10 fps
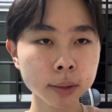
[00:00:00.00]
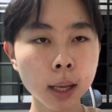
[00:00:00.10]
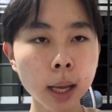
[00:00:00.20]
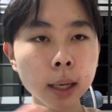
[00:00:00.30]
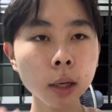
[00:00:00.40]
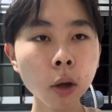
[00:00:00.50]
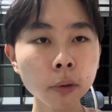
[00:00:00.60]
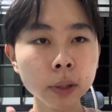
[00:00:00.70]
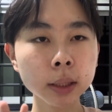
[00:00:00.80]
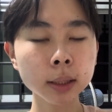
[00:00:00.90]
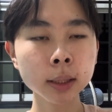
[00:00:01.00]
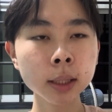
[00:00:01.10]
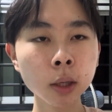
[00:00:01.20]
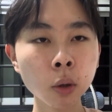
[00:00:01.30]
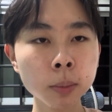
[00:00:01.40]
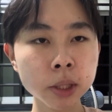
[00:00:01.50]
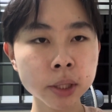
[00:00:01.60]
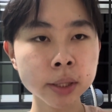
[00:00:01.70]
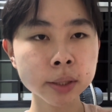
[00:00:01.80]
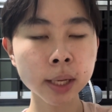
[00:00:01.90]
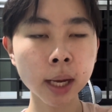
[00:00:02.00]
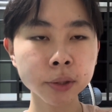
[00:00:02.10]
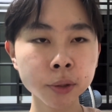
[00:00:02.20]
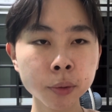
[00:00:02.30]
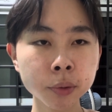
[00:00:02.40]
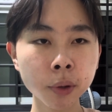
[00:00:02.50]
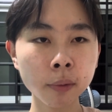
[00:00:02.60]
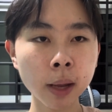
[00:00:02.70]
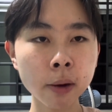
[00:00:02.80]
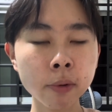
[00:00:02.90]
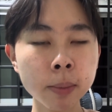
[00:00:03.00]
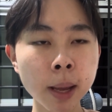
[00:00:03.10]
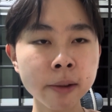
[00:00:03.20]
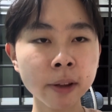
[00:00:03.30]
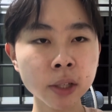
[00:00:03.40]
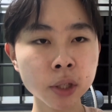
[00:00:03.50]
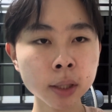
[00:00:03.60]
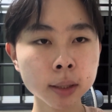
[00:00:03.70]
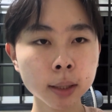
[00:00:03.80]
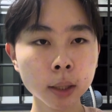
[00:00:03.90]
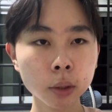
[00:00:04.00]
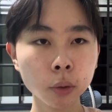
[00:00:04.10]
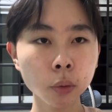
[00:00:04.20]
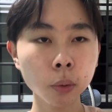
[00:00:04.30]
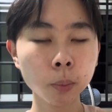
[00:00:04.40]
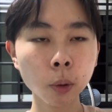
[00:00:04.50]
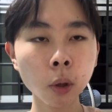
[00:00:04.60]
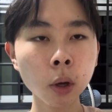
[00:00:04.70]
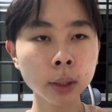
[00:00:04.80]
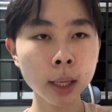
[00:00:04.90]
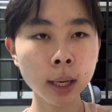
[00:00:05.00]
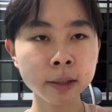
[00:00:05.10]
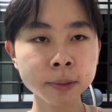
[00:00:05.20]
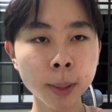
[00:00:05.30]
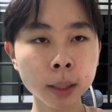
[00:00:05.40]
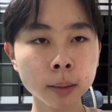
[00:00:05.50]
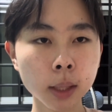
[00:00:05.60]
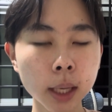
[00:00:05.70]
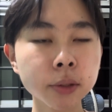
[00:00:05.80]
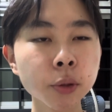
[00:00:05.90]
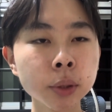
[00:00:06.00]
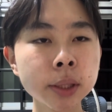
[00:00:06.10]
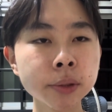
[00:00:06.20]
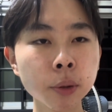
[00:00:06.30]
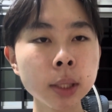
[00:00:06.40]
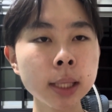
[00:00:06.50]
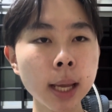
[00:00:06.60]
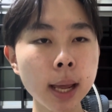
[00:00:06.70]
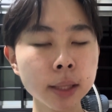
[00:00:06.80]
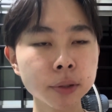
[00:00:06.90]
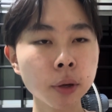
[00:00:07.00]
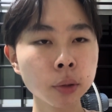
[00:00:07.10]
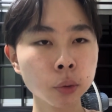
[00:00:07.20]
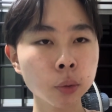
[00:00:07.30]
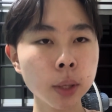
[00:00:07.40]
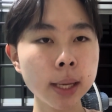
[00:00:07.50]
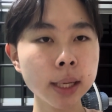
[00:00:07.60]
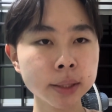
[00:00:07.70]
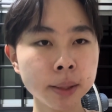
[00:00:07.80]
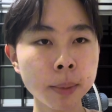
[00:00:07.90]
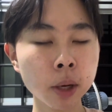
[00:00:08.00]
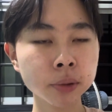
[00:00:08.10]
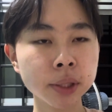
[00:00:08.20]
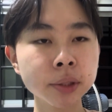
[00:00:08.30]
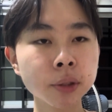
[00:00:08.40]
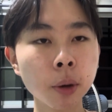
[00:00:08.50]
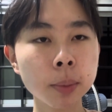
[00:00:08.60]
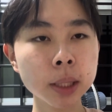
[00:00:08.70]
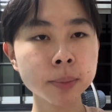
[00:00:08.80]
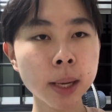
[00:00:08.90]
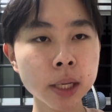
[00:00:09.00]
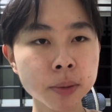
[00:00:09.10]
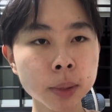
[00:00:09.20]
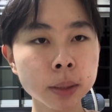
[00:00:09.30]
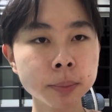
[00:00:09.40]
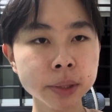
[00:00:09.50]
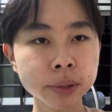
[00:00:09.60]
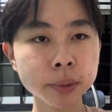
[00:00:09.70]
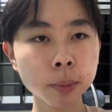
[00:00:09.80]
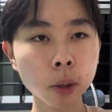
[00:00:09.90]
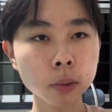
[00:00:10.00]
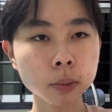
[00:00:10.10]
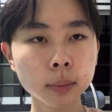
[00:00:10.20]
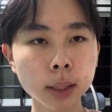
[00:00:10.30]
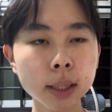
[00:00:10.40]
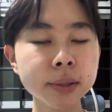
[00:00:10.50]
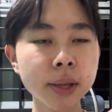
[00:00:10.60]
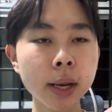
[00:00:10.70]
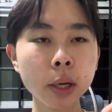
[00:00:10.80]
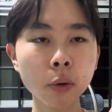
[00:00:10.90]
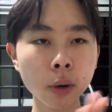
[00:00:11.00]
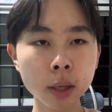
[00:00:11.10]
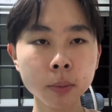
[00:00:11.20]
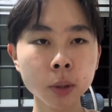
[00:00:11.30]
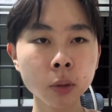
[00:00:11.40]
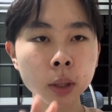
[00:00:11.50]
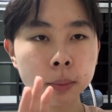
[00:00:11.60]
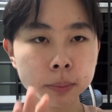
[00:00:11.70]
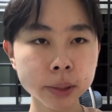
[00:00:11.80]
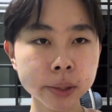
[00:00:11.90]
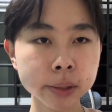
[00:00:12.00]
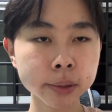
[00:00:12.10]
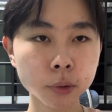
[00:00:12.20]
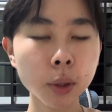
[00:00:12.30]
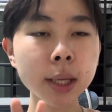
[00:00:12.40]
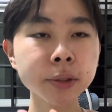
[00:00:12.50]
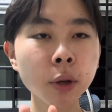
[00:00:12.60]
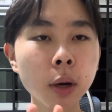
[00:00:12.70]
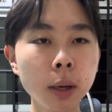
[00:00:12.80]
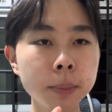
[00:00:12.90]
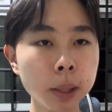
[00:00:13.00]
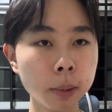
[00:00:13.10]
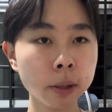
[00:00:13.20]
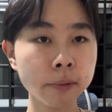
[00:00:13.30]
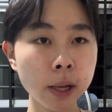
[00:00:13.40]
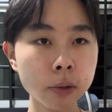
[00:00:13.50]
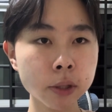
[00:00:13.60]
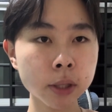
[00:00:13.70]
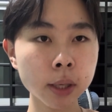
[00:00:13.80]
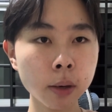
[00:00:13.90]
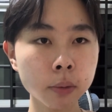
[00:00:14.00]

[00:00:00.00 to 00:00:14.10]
And a lot of the 30-year-old machines, they are still sort of like remanufactured to prolong their lifespan. And so this only adds on to ASML's installed base management business model. It is an incredible business. So let's talk a bit about the valuation now.